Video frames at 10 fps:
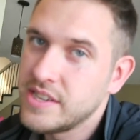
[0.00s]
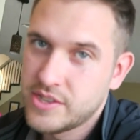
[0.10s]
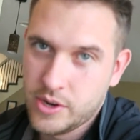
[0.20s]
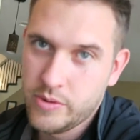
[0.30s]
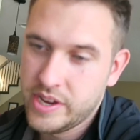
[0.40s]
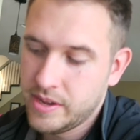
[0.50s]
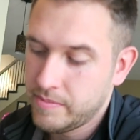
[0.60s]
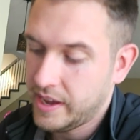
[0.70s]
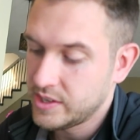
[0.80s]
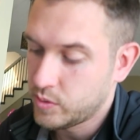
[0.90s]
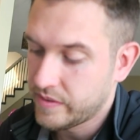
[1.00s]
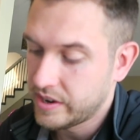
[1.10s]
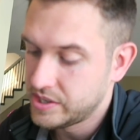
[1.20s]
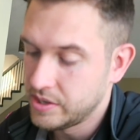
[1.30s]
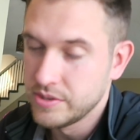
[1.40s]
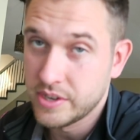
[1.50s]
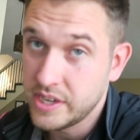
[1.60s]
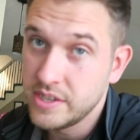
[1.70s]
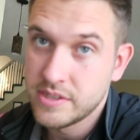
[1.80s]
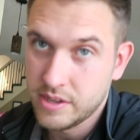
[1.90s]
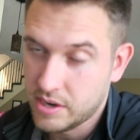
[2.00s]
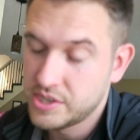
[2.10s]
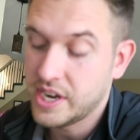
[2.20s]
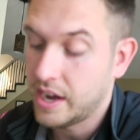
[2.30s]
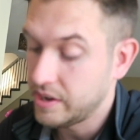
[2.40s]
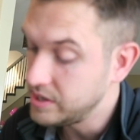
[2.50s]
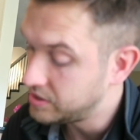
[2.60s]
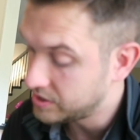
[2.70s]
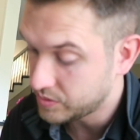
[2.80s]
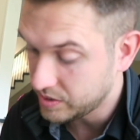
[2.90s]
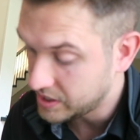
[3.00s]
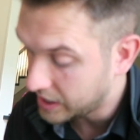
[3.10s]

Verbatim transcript: disown him as one of our children. He's still our child. He's just really